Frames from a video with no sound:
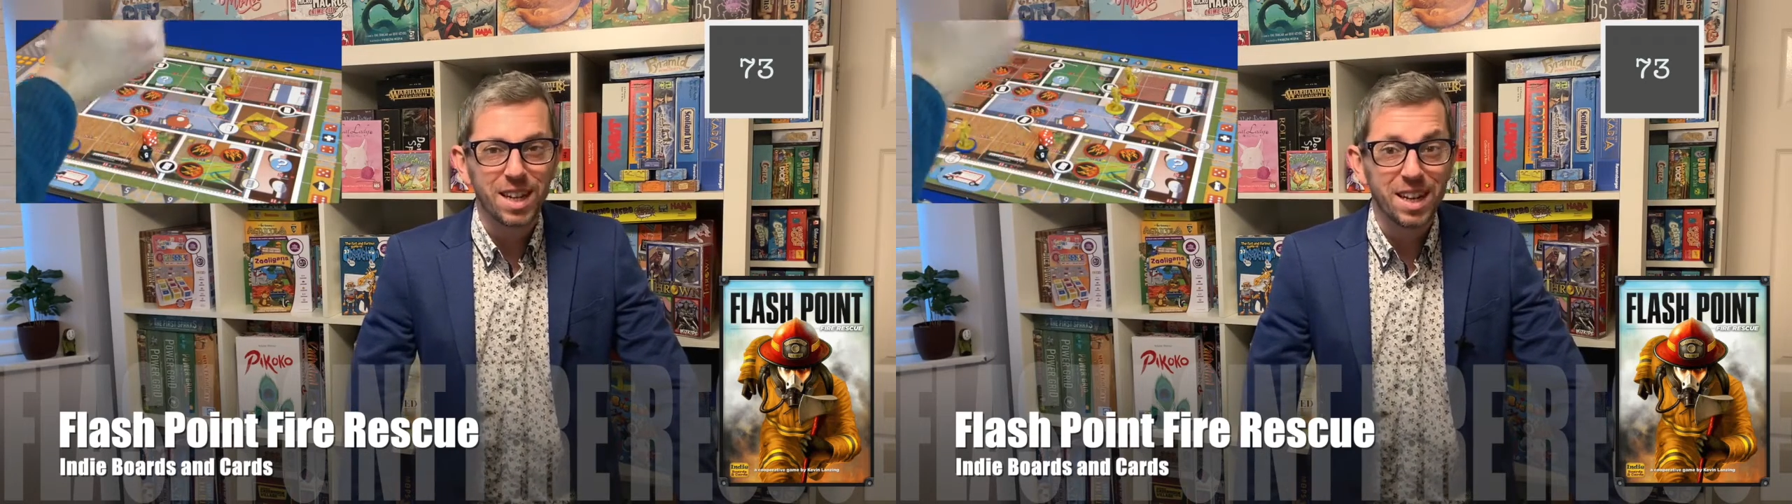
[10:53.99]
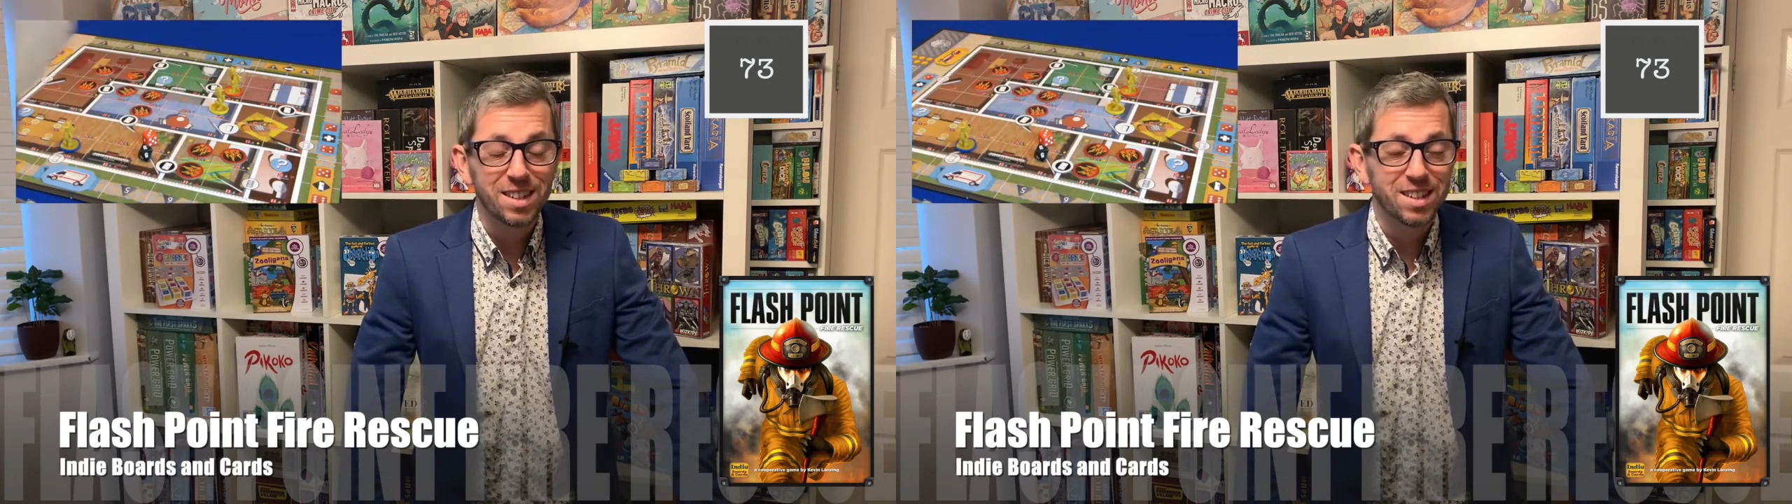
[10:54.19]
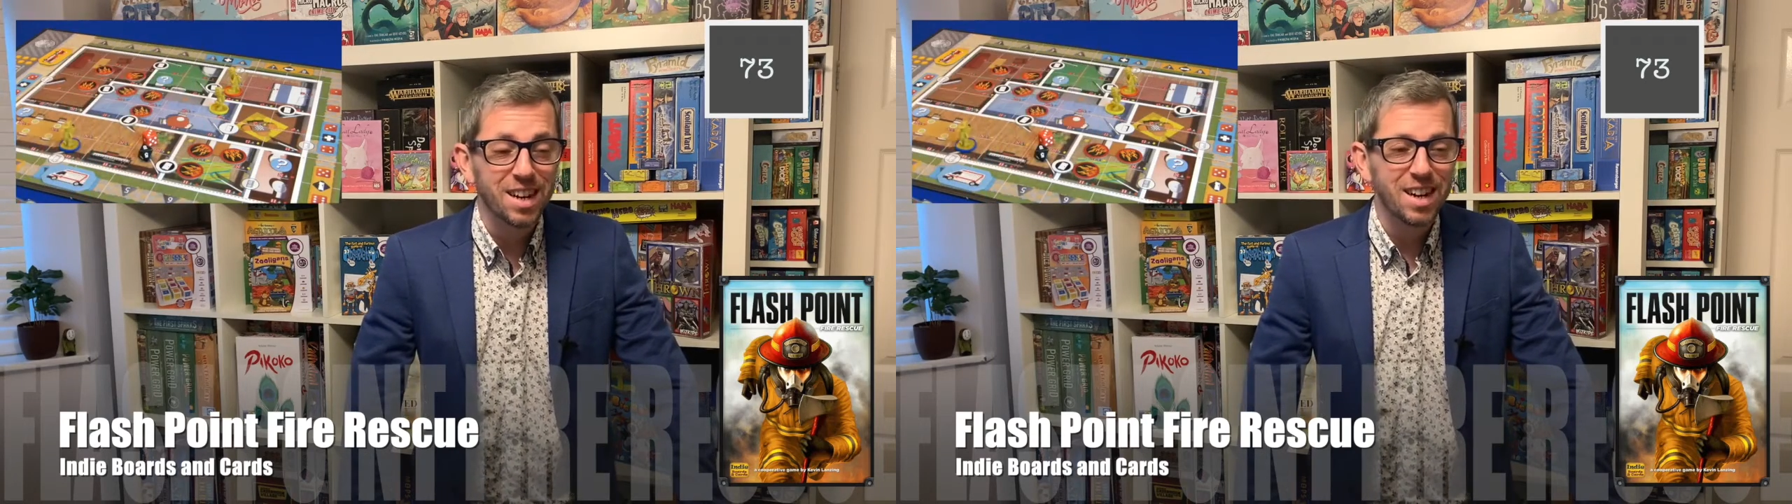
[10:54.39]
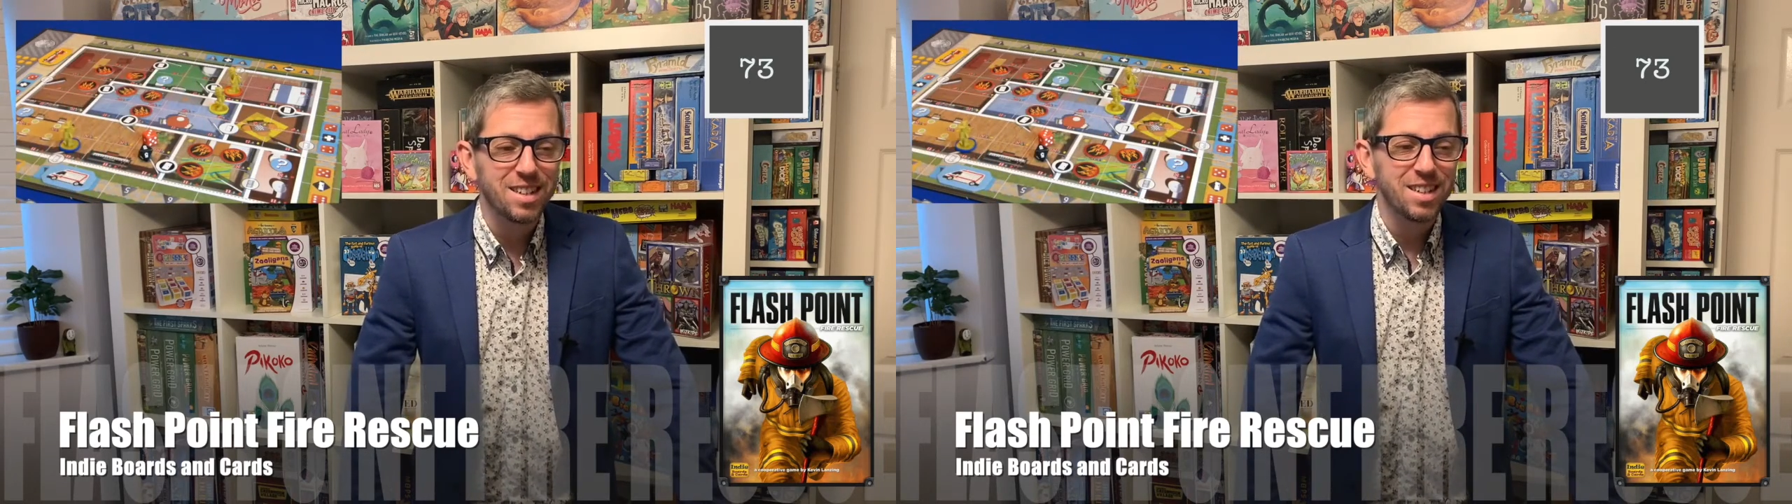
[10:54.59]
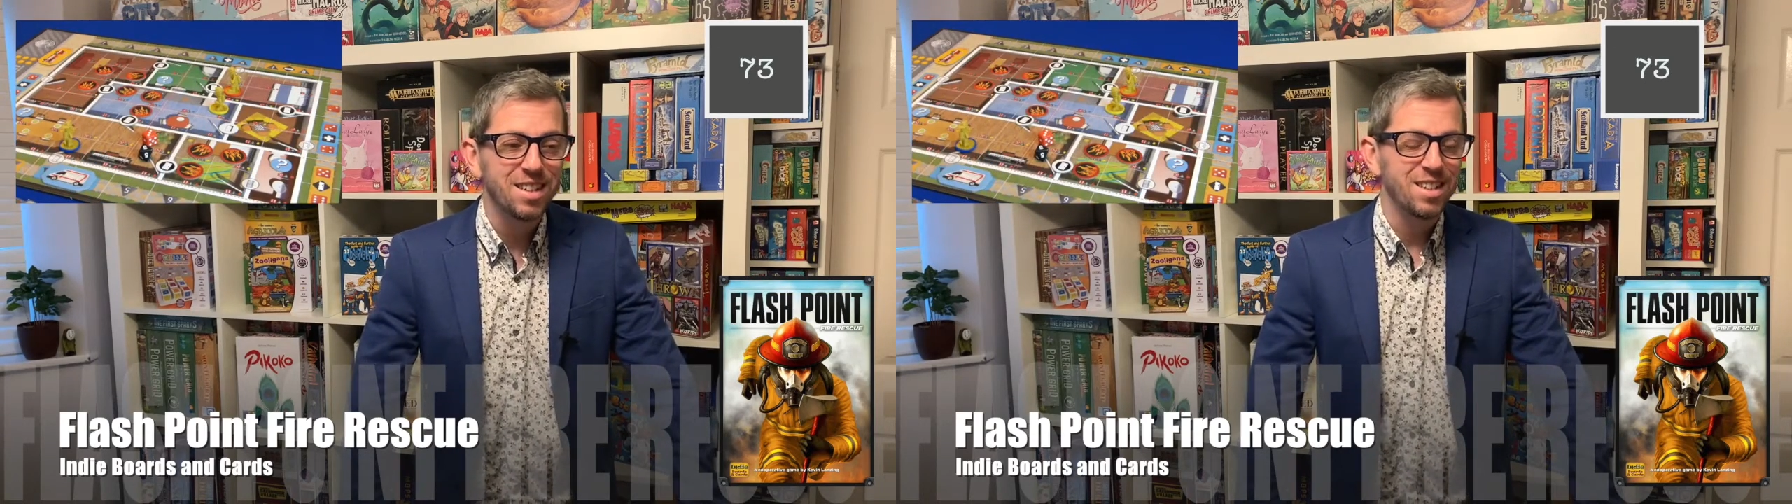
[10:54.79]

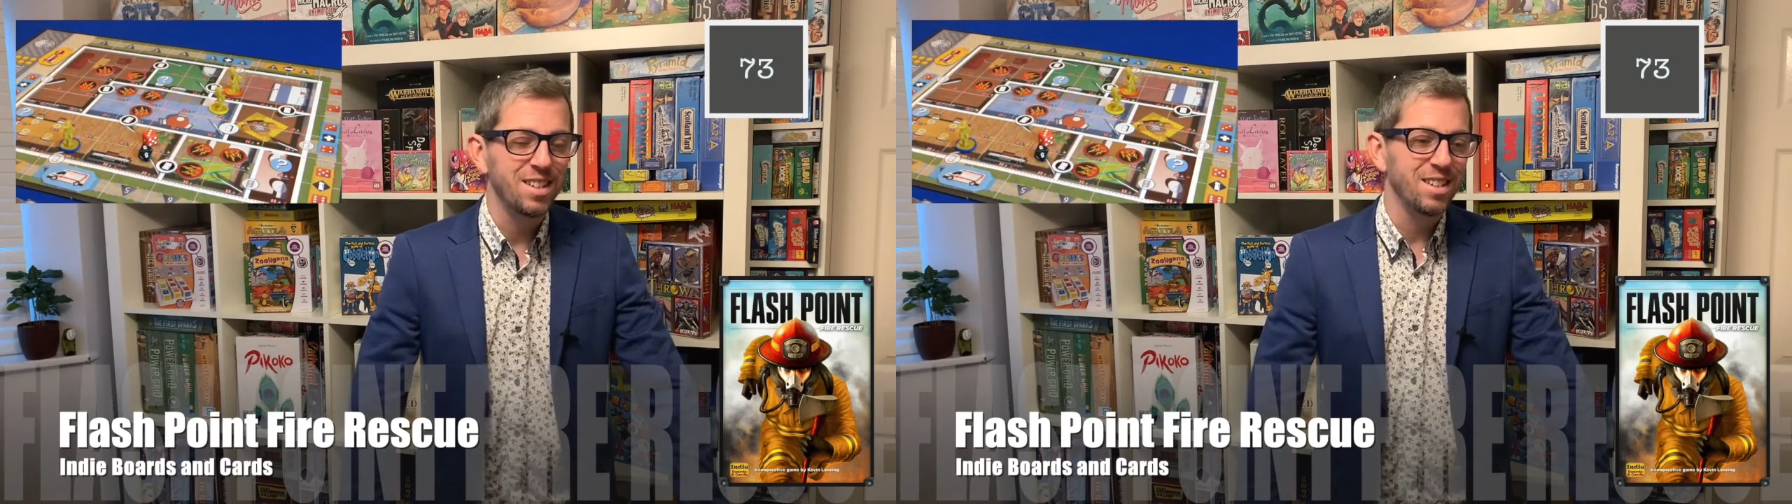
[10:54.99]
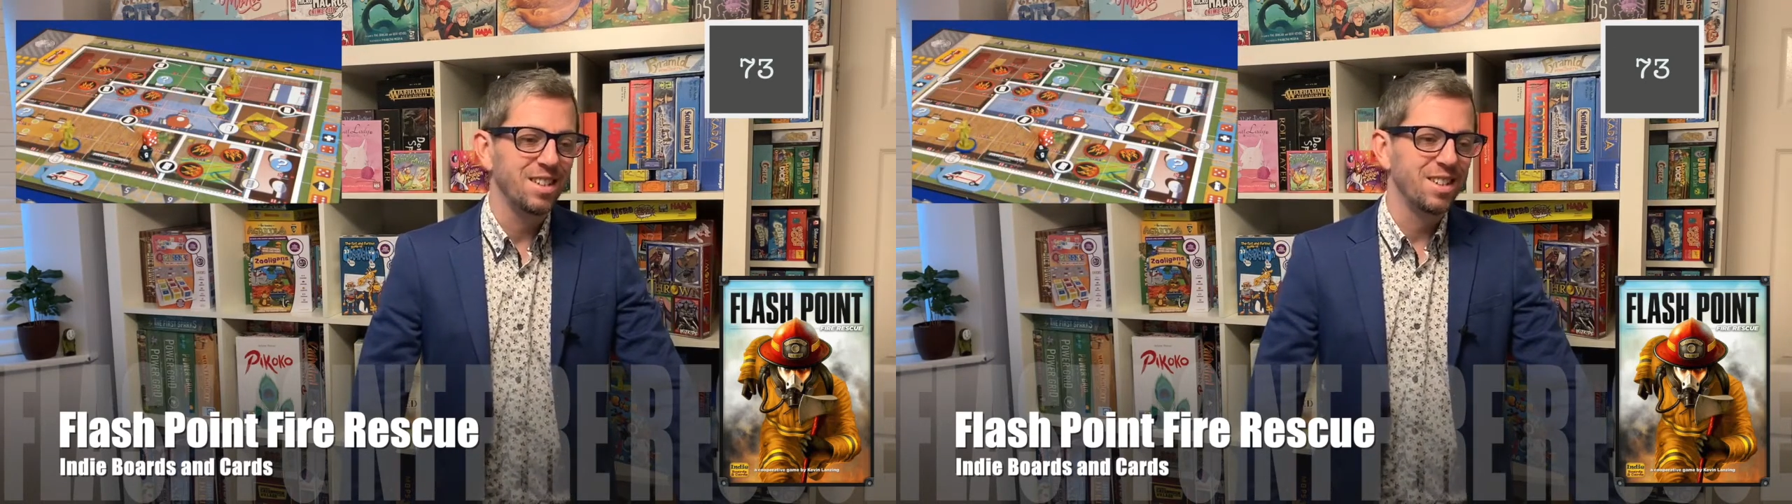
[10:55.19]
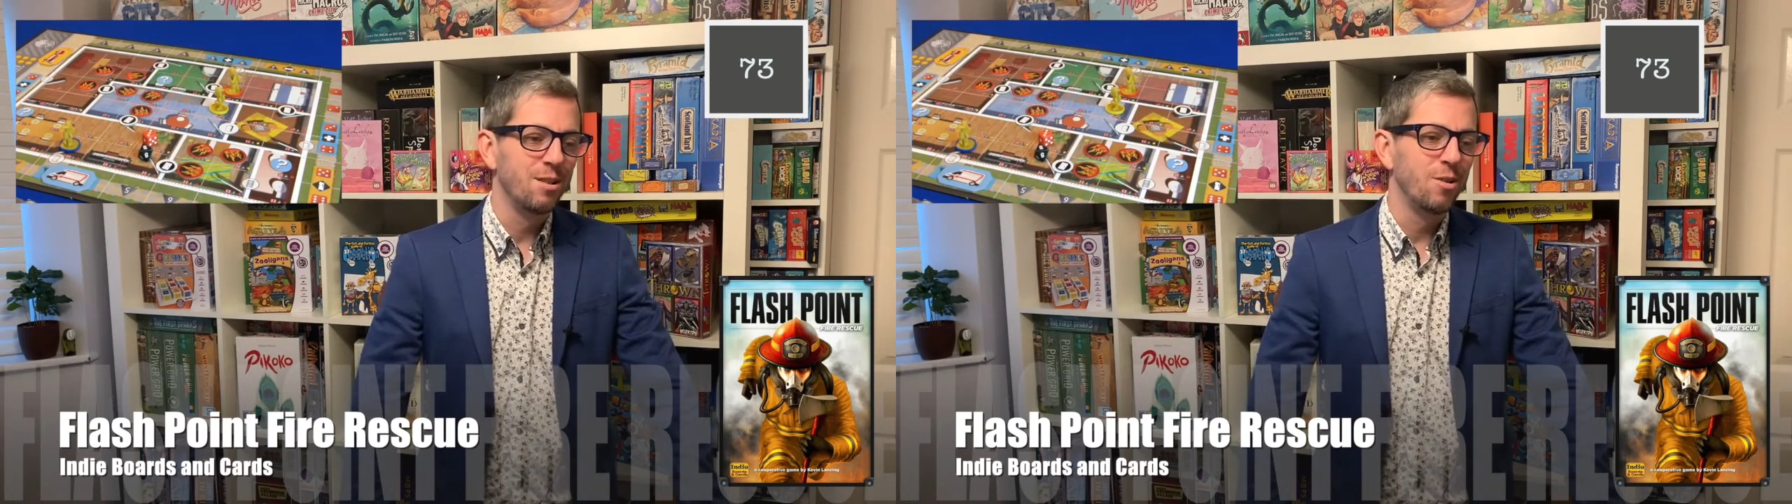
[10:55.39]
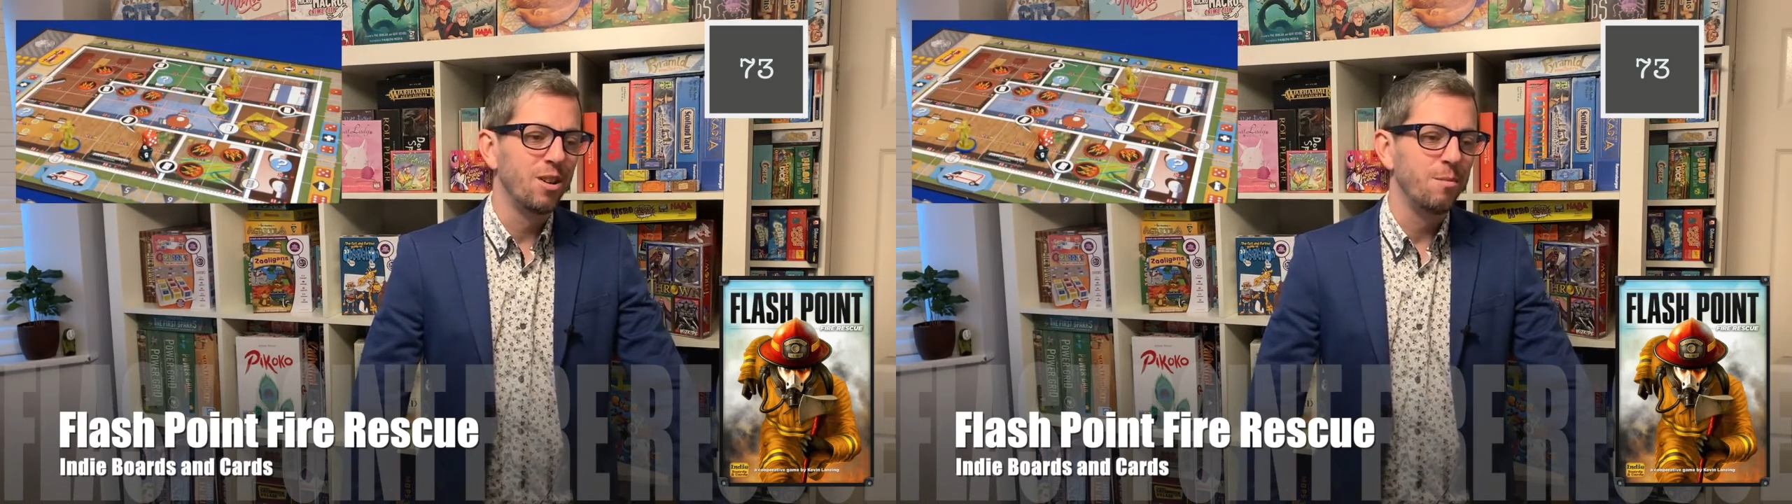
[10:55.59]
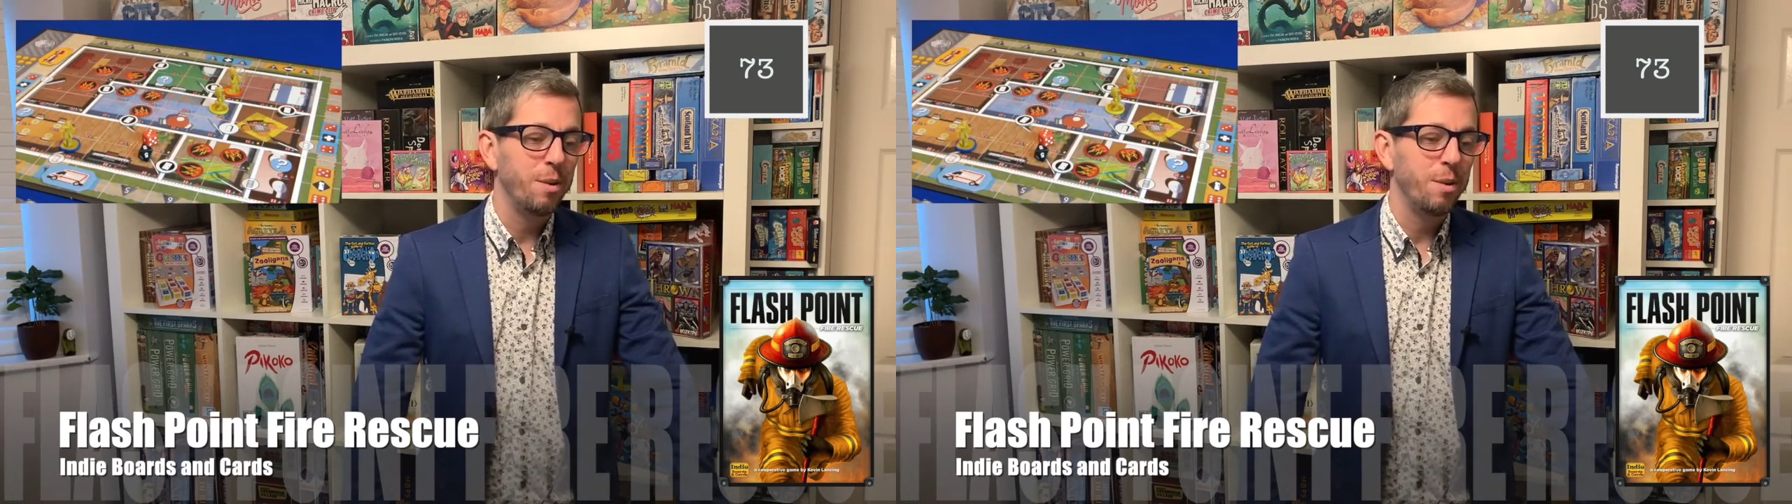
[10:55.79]
Kickstarters and so on,